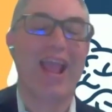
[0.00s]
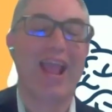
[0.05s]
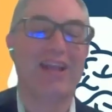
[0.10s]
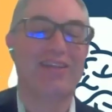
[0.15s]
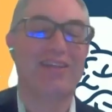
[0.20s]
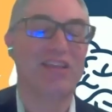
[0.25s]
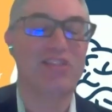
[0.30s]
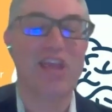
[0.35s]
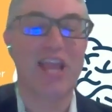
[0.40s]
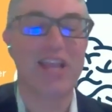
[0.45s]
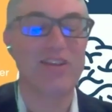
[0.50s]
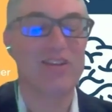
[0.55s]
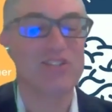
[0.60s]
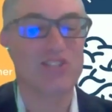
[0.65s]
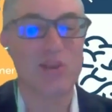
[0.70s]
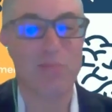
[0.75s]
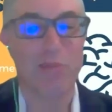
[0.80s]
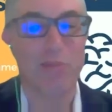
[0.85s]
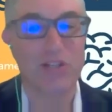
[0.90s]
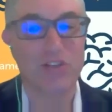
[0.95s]
Andy, thank you
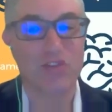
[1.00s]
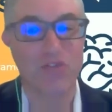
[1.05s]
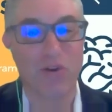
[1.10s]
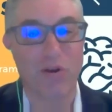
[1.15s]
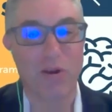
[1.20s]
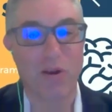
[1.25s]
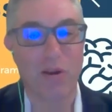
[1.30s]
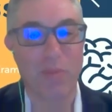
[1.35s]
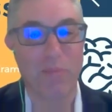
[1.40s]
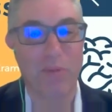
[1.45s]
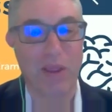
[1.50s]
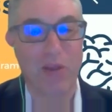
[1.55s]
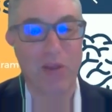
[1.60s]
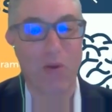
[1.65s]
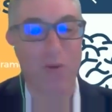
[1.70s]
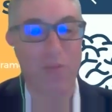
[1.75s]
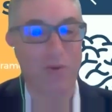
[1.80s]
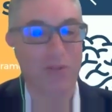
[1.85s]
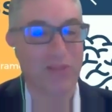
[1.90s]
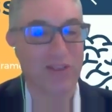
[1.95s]
so much for being
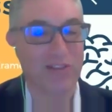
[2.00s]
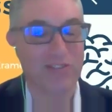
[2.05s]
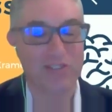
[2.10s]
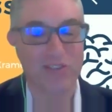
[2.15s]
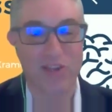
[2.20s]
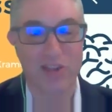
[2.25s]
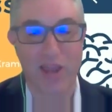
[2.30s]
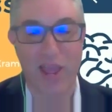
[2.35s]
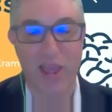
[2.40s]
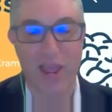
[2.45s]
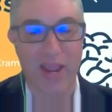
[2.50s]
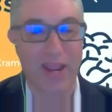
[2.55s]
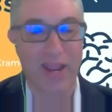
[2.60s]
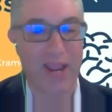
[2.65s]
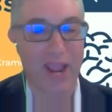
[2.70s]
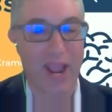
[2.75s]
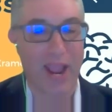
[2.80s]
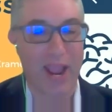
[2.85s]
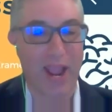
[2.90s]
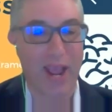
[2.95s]
on with us
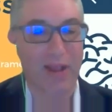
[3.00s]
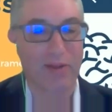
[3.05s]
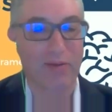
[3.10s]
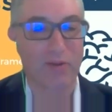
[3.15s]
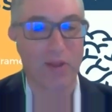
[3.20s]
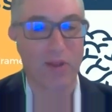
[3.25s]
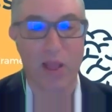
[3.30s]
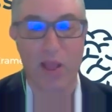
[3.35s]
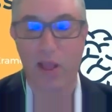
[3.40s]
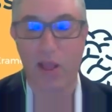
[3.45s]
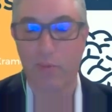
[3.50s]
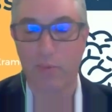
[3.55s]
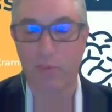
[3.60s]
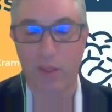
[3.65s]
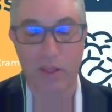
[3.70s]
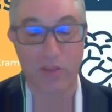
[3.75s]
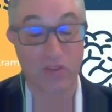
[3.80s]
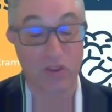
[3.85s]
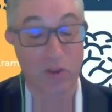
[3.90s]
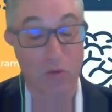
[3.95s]
today. And
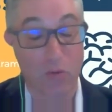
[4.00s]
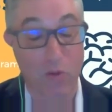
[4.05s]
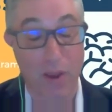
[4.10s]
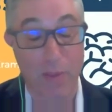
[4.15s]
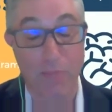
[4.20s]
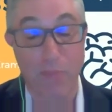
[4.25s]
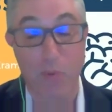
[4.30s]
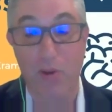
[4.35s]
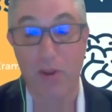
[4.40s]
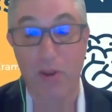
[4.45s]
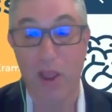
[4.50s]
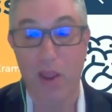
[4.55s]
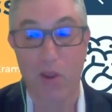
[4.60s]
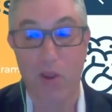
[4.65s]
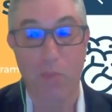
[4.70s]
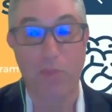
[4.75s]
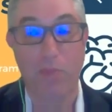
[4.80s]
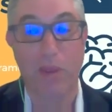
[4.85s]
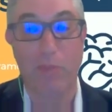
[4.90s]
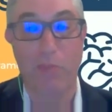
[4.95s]
it's a great book. I
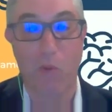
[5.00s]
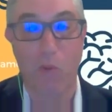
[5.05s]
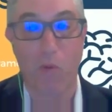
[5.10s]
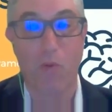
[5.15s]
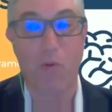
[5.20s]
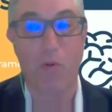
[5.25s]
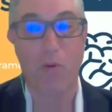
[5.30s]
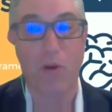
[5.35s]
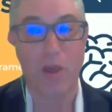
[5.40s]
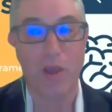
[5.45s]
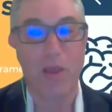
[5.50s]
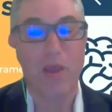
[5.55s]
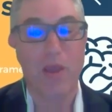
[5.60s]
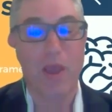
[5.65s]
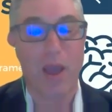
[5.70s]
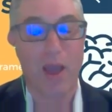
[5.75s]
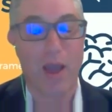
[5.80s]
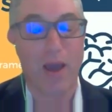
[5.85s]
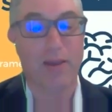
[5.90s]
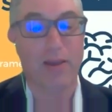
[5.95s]
hope people will
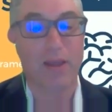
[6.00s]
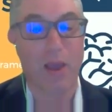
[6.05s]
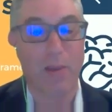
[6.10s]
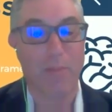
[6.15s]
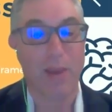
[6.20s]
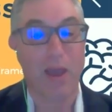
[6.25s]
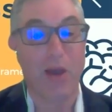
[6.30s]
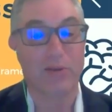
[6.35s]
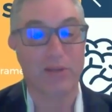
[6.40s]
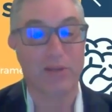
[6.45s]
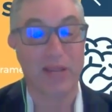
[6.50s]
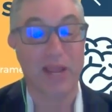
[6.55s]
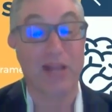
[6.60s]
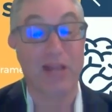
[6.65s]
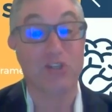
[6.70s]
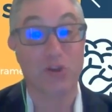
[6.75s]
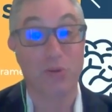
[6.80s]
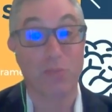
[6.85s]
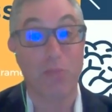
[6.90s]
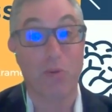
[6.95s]
come out and
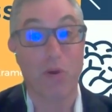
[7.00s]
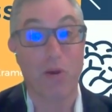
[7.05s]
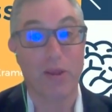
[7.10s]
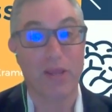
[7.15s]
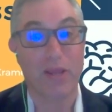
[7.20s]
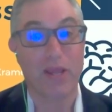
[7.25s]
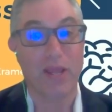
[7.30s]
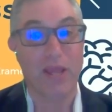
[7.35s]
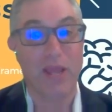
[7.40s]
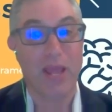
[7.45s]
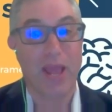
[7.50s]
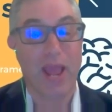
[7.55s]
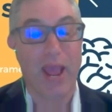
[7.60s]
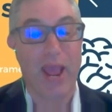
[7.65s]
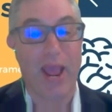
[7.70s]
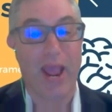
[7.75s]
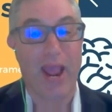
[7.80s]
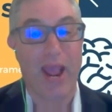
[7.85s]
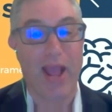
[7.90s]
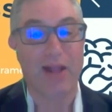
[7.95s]
get your book,
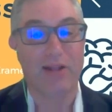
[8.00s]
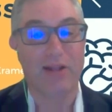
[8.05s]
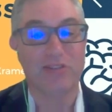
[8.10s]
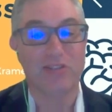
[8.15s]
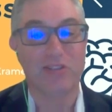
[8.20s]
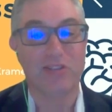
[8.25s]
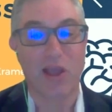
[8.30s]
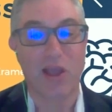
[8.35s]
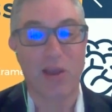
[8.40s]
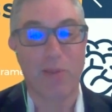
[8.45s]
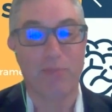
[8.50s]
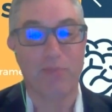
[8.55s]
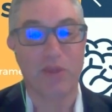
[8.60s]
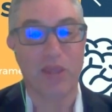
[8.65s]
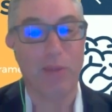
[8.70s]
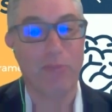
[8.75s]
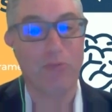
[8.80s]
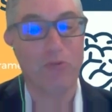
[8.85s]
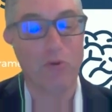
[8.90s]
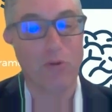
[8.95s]
and
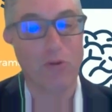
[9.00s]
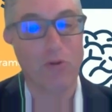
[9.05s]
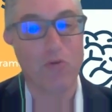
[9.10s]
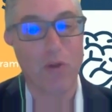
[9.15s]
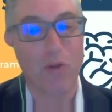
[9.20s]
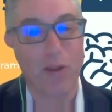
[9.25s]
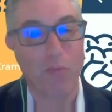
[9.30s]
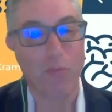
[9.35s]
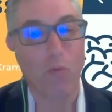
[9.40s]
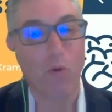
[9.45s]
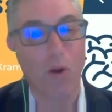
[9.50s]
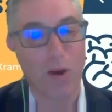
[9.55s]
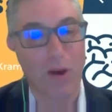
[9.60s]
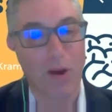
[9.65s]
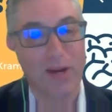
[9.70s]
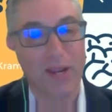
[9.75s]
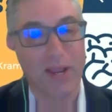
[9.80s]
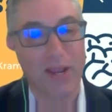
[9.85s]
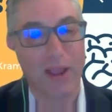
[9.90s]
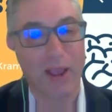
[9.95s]
keep doing great
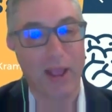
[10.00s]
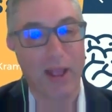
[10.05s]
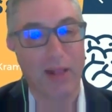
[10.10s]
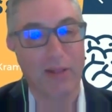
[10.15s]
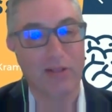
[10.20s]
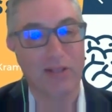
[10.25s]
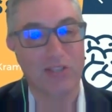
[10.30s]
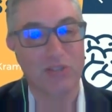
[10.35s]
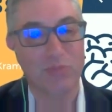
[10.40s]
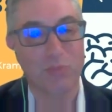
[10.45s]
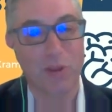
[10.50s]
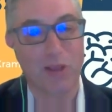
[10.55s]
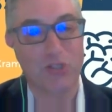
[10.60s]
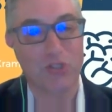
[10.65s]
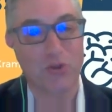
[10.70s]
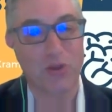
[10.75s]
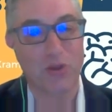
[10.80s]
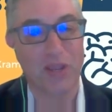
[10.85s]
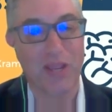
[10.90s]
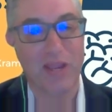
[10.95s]
work. And
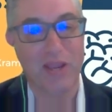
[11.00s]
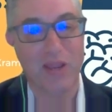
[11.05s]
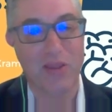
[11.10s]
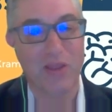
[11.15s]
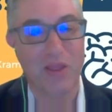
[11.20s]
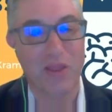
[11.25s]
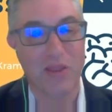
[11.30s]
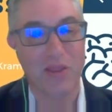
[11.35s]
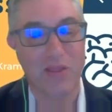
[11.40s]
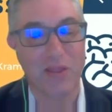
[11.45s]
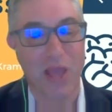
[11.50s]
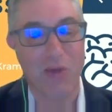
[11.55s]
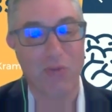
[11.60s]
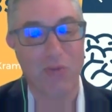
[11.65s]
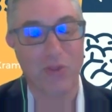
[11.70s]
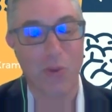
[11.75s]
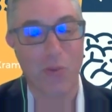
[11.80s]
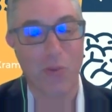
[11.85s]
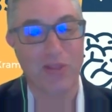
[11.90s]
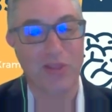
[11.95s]
especially now
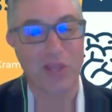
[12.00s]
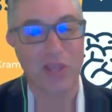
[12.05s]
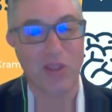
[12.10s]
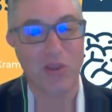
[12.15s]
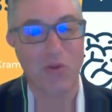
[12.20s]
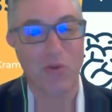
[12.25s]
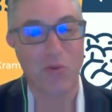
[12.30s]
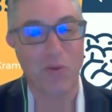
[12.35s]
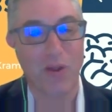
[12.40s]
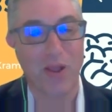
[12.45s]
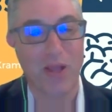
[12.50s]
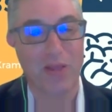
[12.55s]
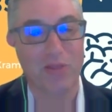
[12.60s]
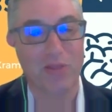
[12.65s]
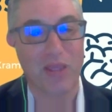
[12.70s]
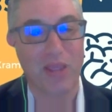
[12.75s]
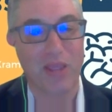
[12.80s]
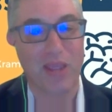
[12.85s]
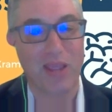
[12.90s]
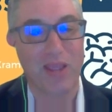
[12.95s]
knowing that you're at
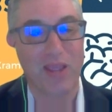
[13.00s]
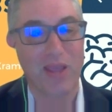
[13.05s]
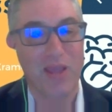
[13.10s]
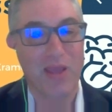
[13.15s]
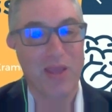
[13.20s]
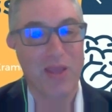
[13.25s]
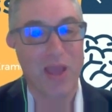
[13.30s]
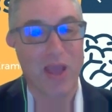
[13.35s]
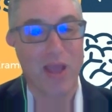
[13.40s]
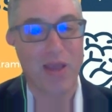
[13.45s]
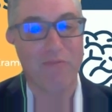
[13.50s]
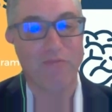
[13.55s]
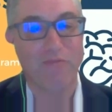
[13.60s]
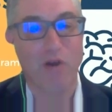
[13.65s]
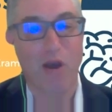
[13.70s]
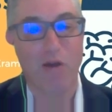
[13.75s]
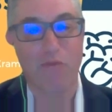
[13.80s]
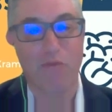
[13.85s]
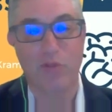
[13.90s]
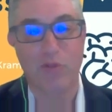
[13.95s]
the
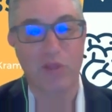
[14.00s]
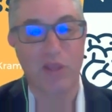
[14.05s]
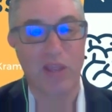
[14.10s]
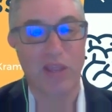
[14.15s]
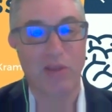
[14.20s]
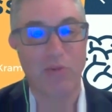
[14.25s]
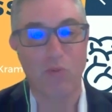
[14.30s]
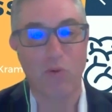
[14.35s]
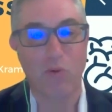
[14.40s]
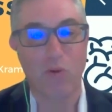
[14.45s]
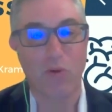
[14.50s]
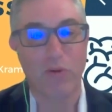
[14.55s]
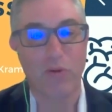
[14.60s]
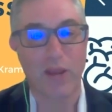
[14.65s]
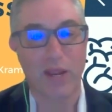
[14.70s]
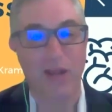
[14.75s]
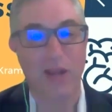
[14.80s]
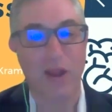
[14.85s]
involved with the World